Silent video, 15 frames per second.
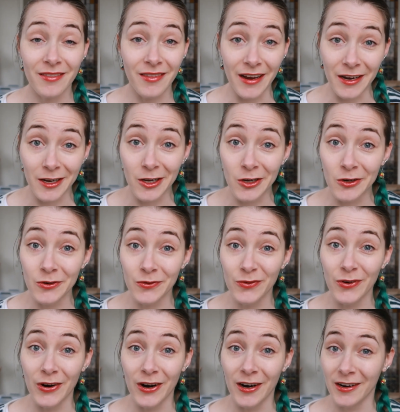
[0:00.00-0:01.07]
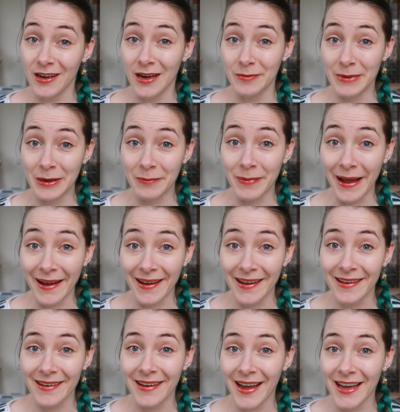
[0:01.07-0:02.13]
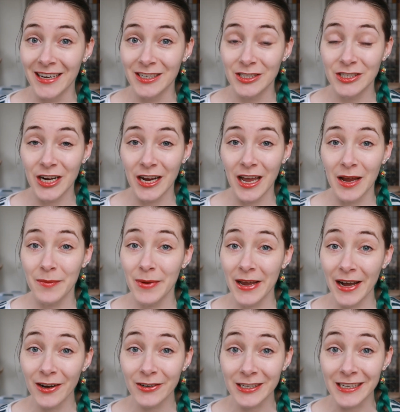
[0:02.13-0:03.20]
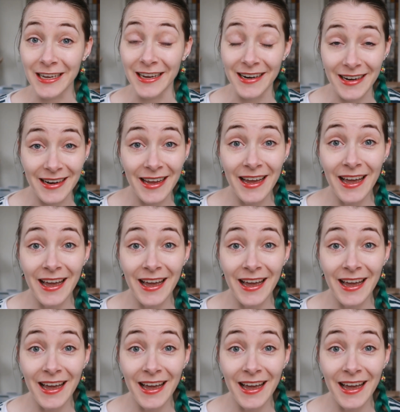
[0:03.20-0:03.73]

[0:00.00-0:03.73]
thank you for coming back and checking me out again.